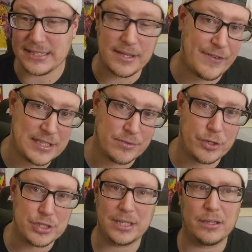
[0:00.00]
his defensive
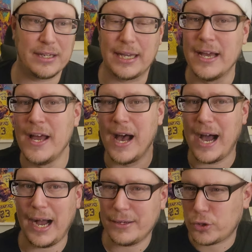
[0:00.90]
versatility.
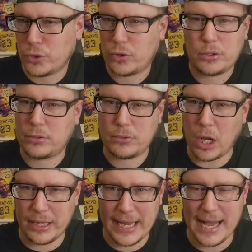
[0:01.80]

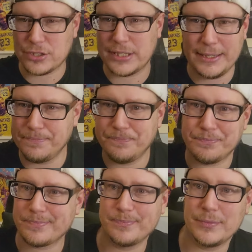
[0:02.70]
Colin Castleton,
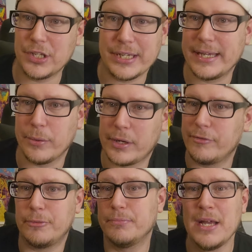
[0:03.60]
you can get rid of
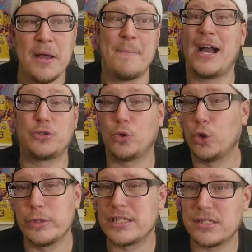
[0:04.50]
him. Maxwell
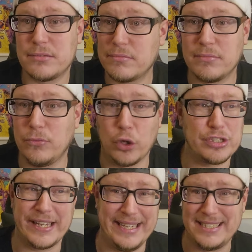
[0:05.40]
Lewis looks
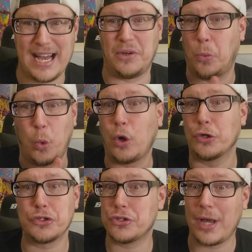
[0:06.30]
like he's gotten
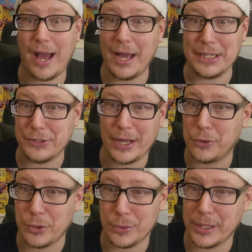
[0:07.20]
worse. I
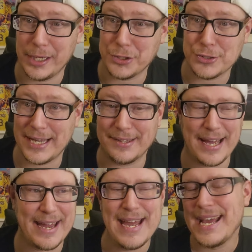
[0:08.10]
don't really understand
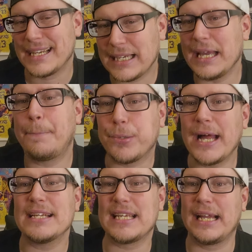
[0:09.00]
that. He
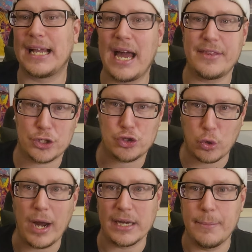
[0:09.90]
plays like a guy that's
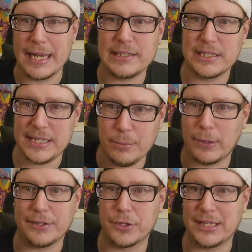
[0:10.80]
trying to make the team
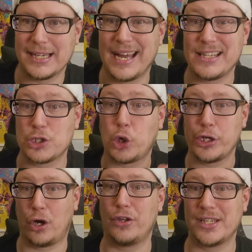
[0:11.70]
rather than a guy that's already
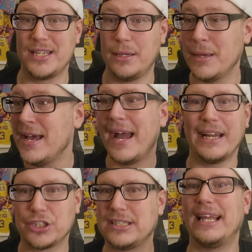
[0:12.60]
on the team
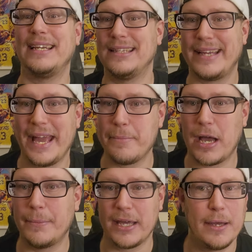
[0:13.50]
and just letting the game
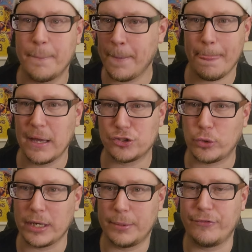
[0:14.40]
come to him. It's
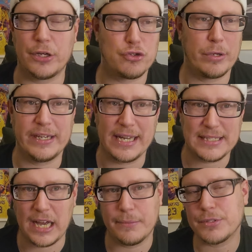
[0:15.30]
incredibly frustrating at
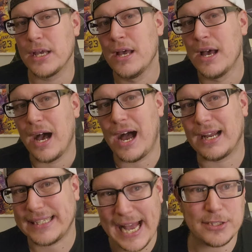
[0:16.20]
times.
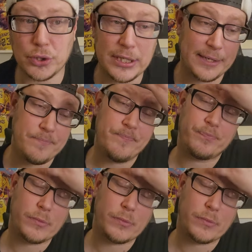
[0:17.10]
Castleton,